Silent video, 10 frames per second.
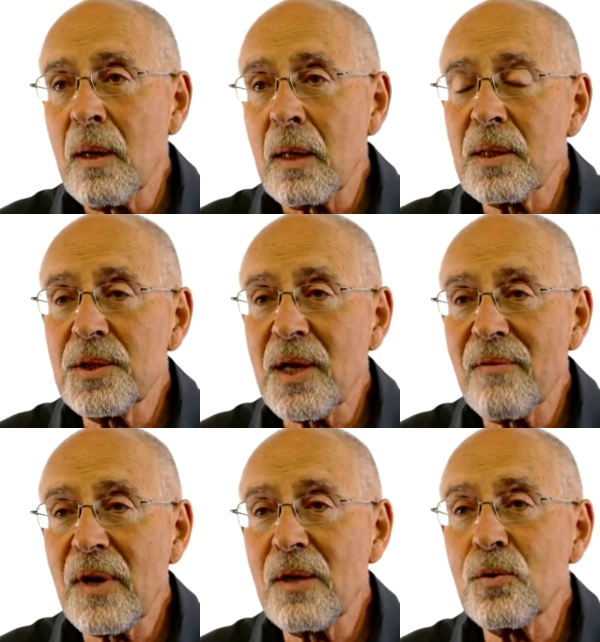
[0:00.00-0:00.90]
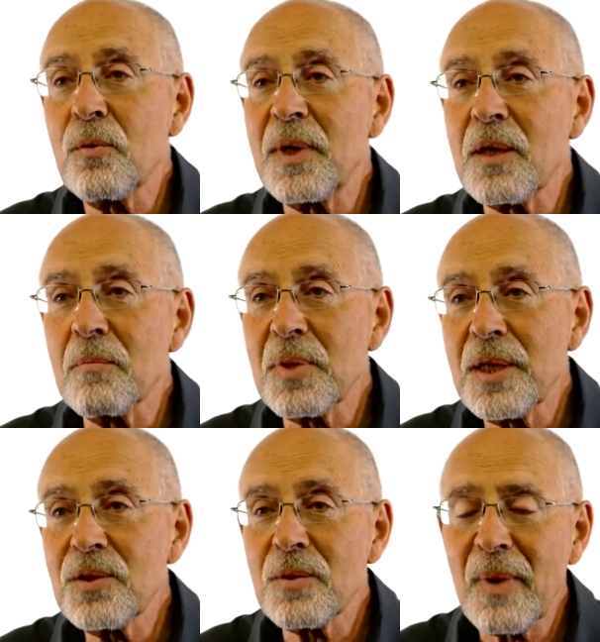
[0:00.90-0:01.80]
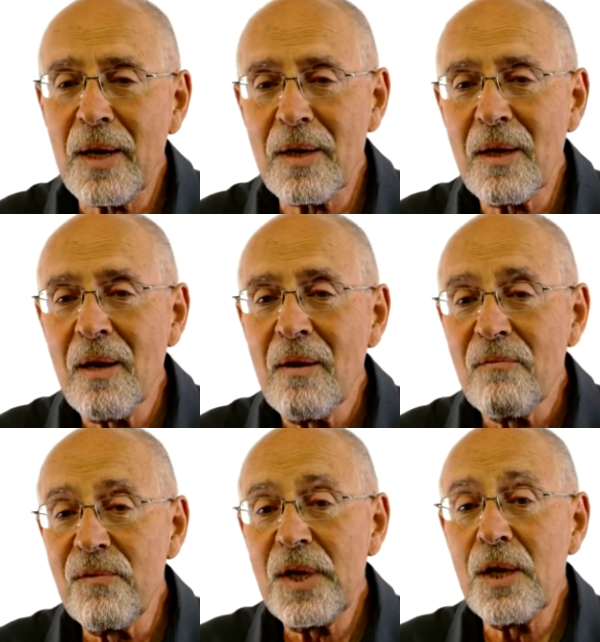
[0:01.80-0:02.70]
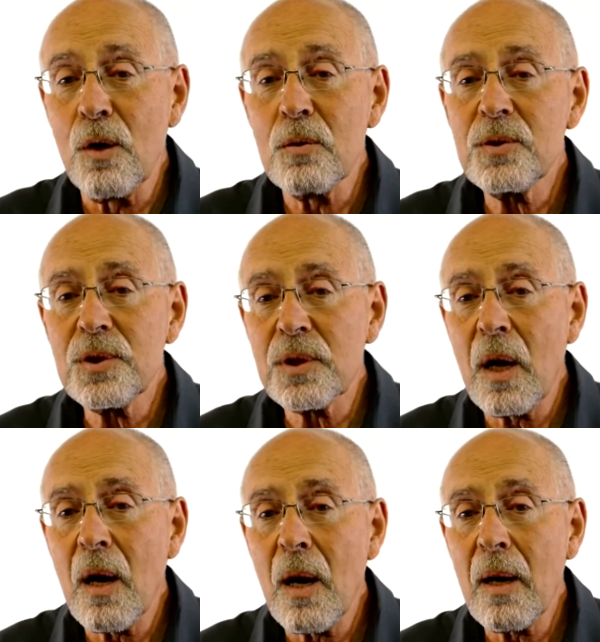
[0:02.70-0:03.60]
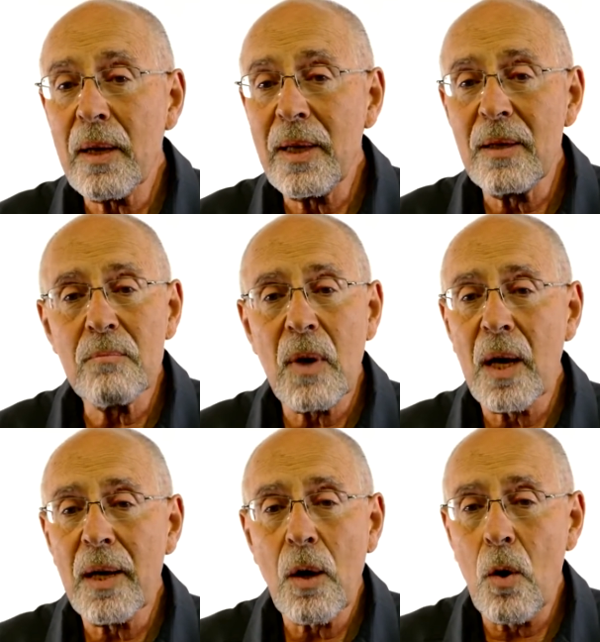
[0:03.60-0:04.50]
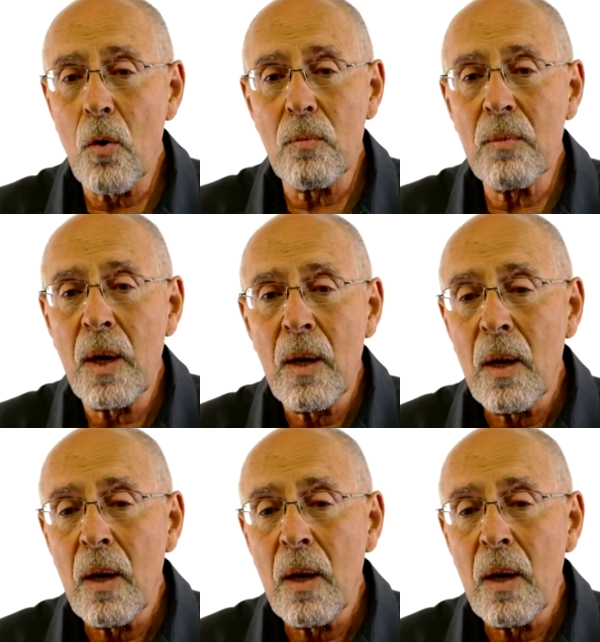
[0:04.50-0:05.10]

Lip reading: at least I haven't gotten too many complaints about it, videos in my home.